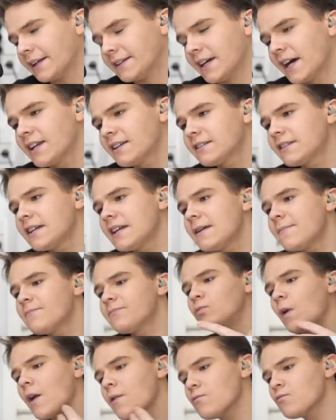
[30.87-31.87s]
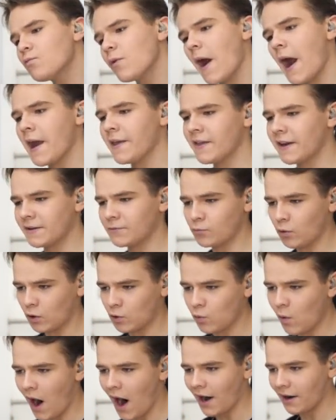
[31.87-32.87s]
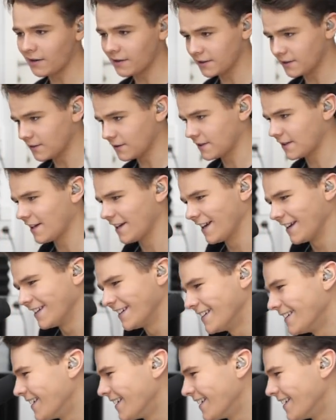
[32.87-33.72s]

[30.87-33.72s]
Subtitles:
and that is the runway that it requires, okay?